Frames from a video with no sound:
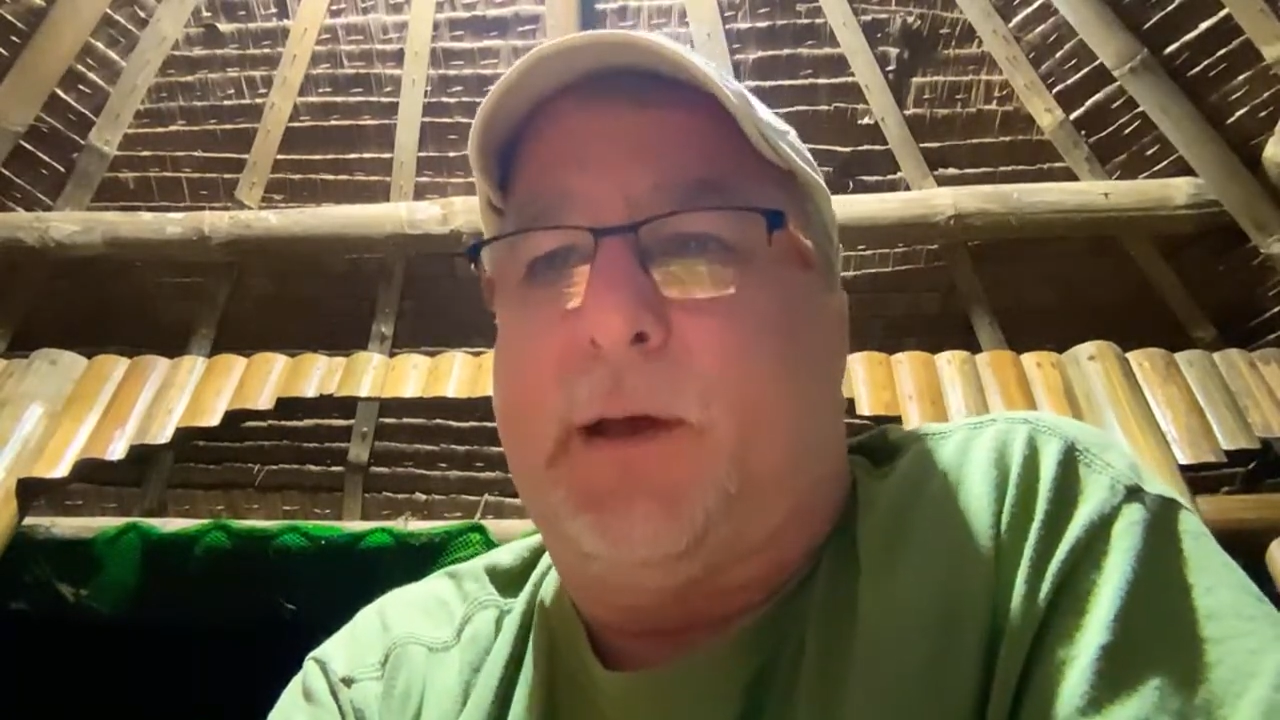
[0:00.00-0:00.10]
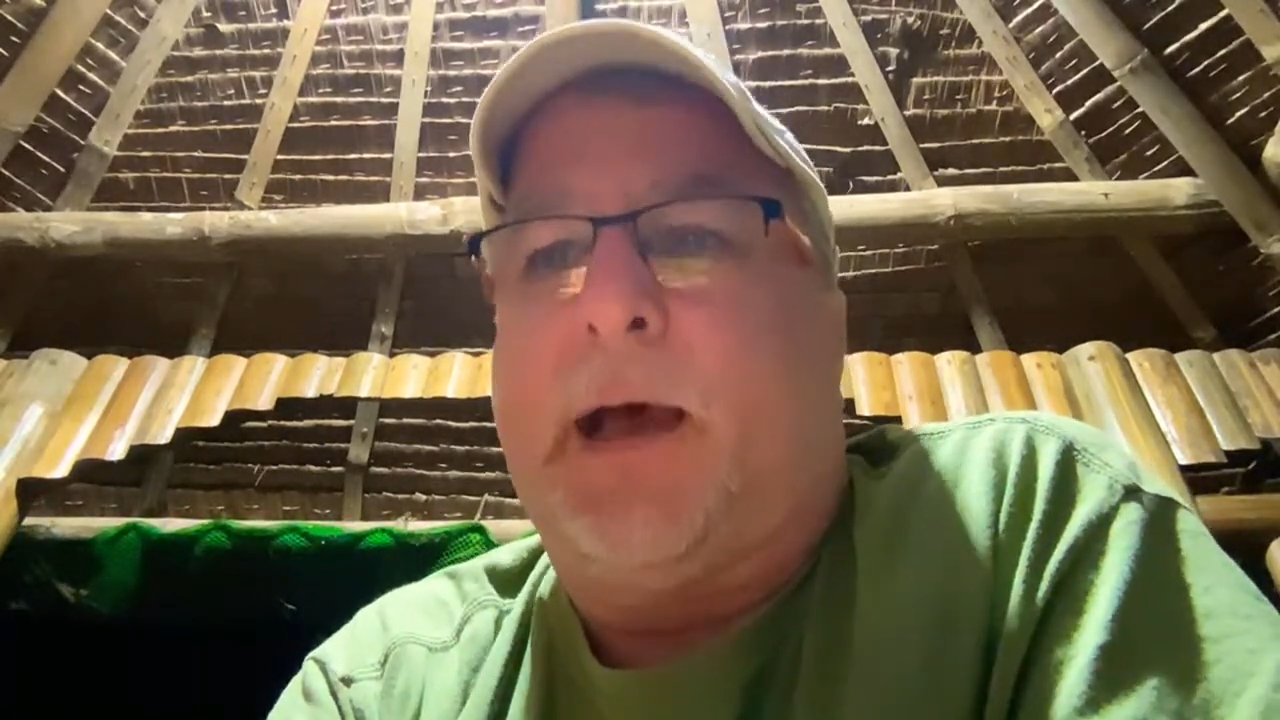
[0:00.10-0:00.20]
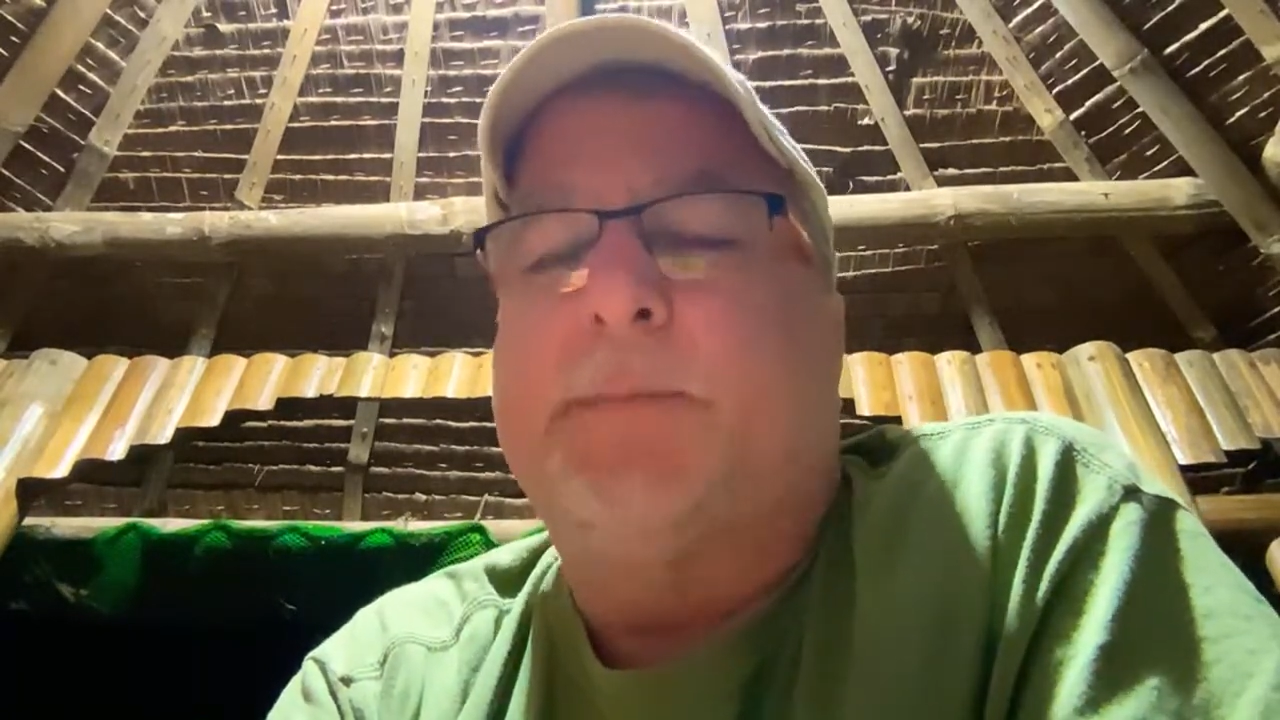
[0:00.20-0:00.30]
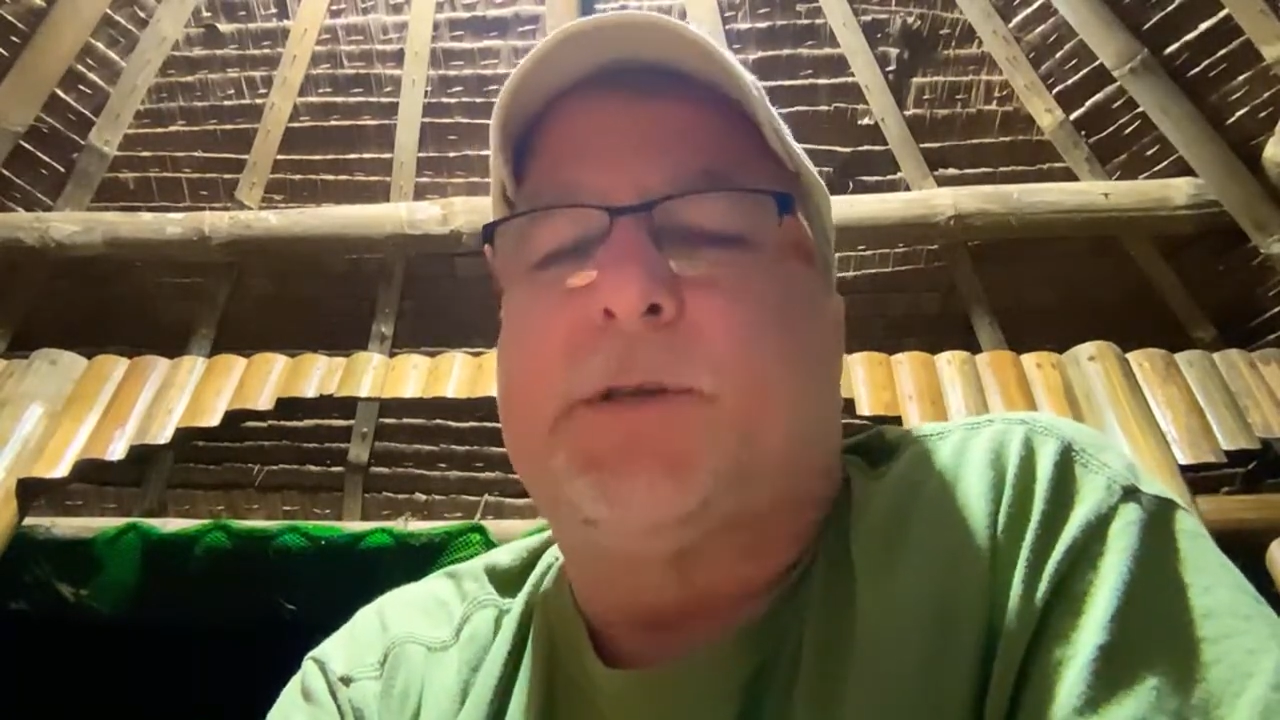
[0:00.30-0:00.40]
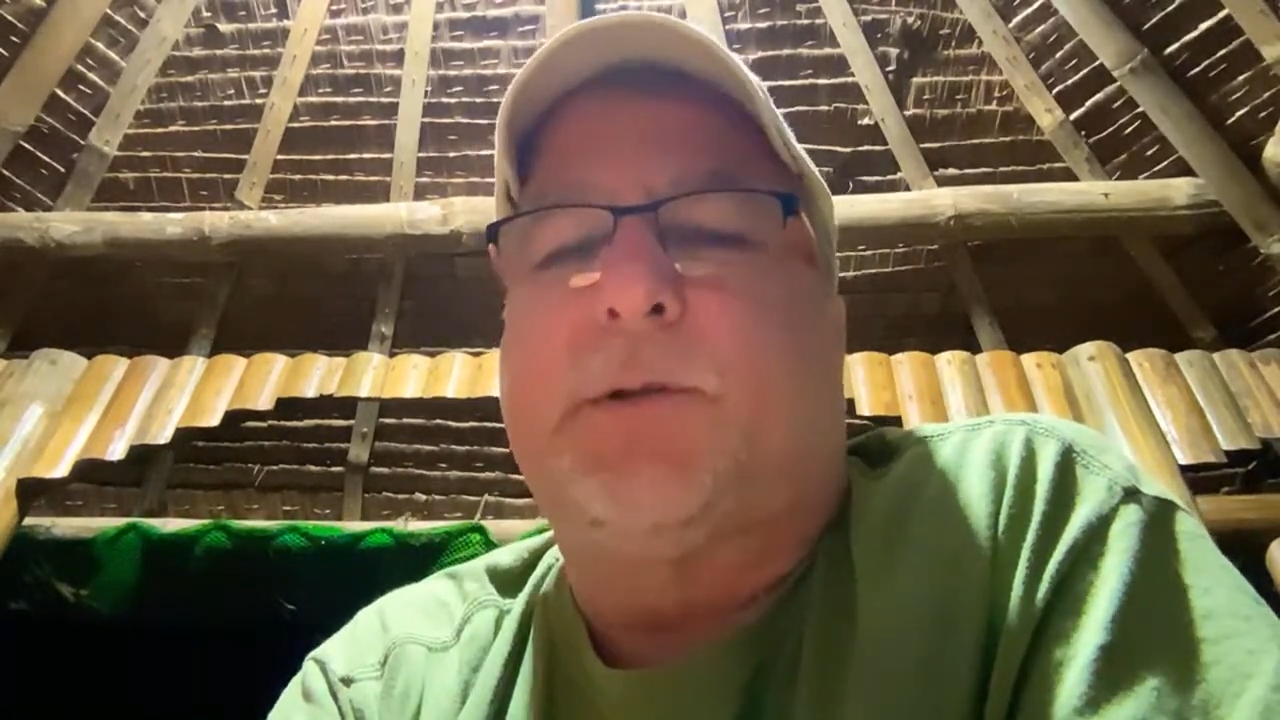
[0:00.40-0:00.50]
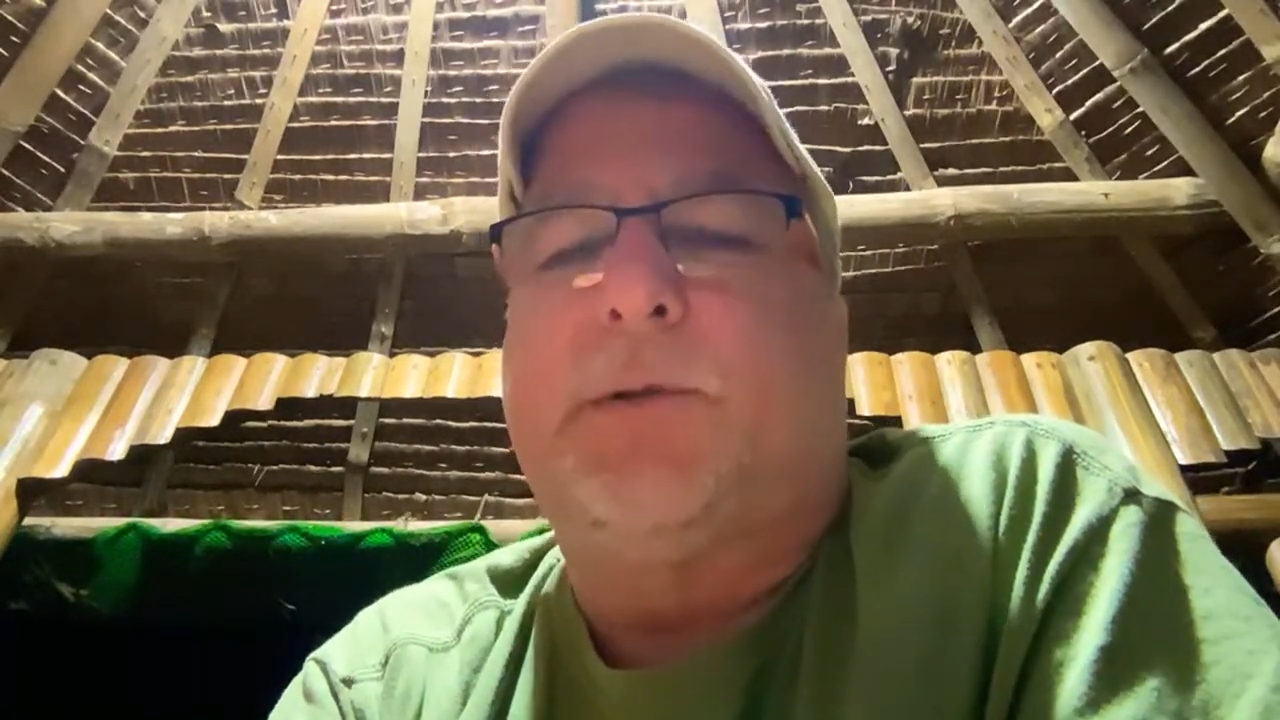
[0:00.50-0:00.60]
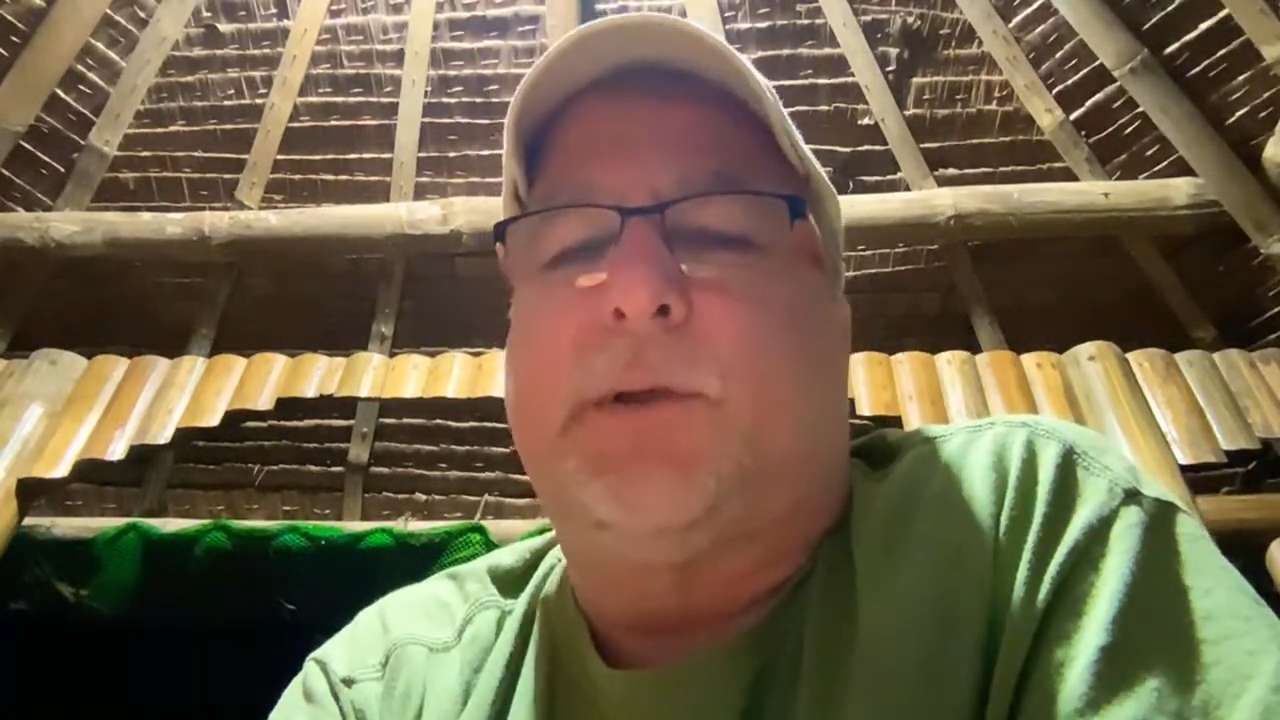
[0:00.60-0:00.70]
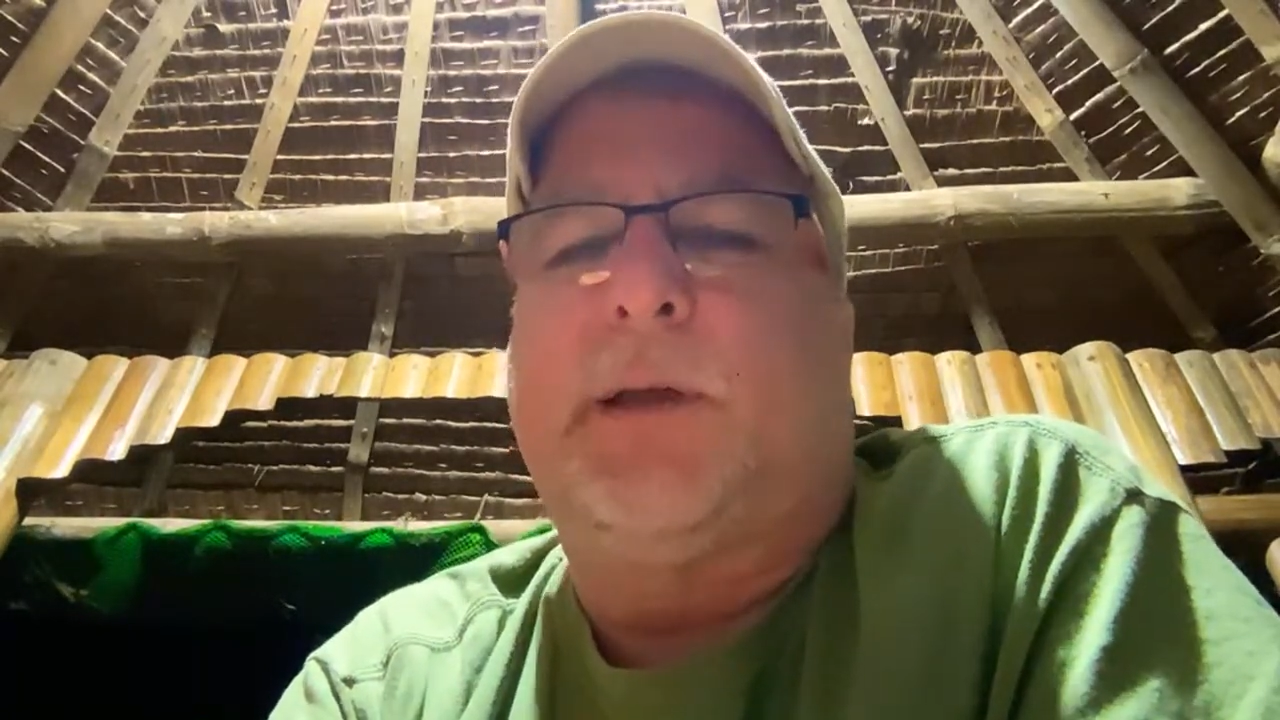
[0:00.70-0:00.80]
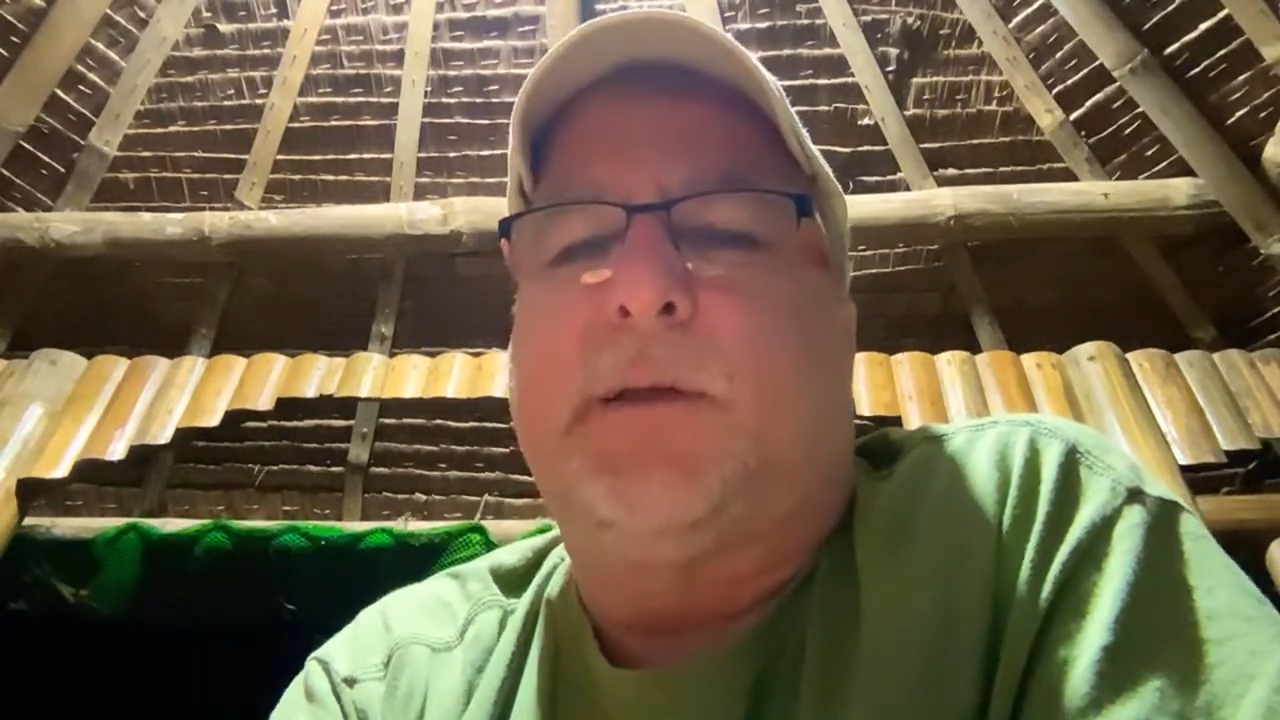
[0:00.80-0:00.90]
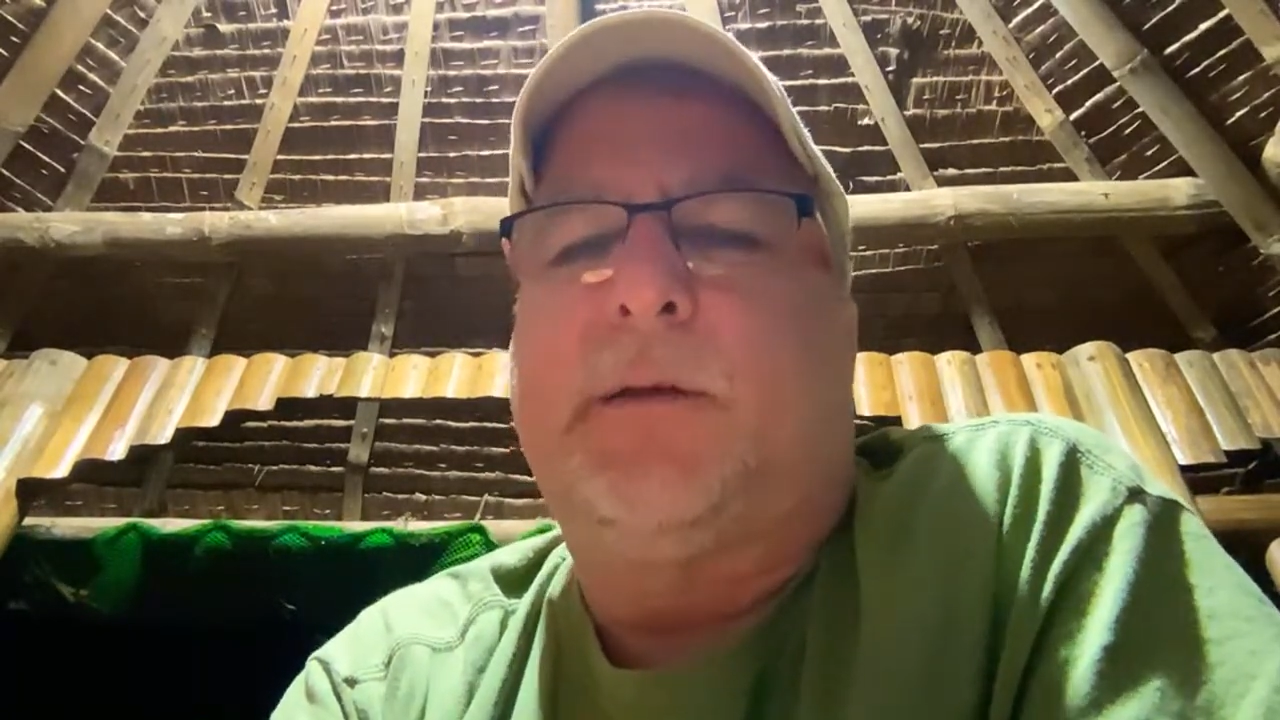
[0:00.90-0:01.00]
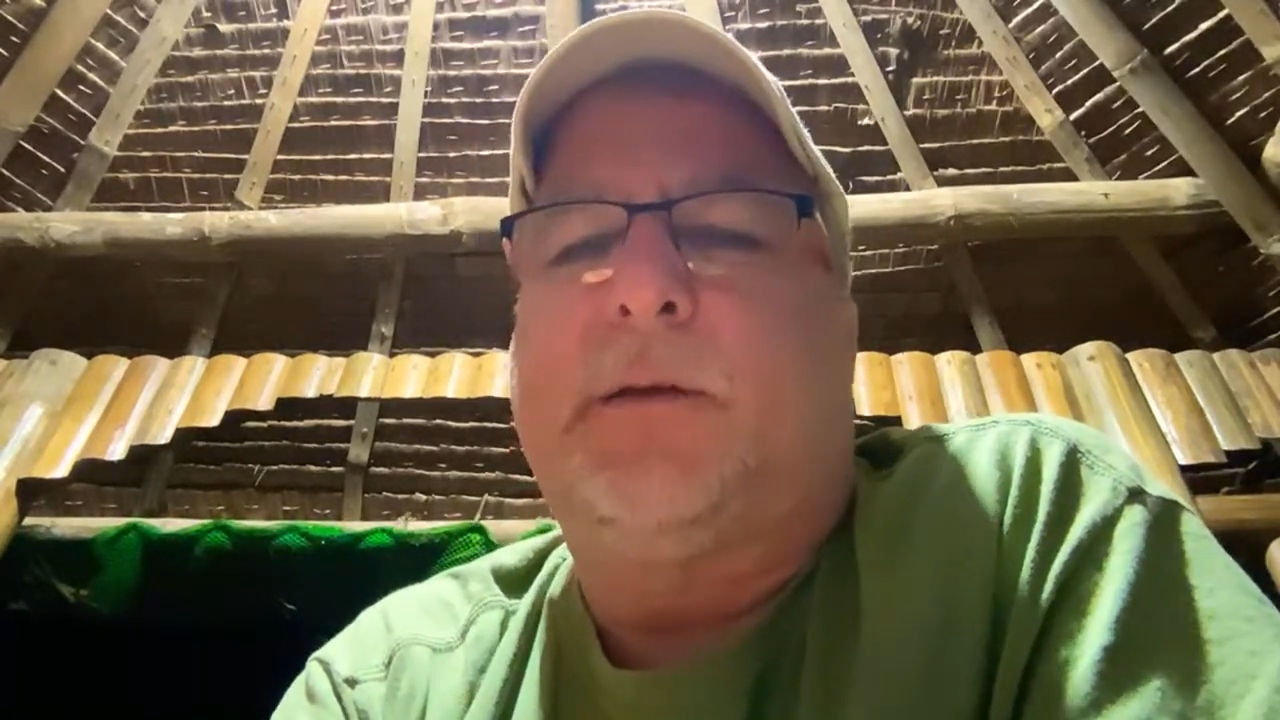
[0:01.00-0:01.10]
Absolutely.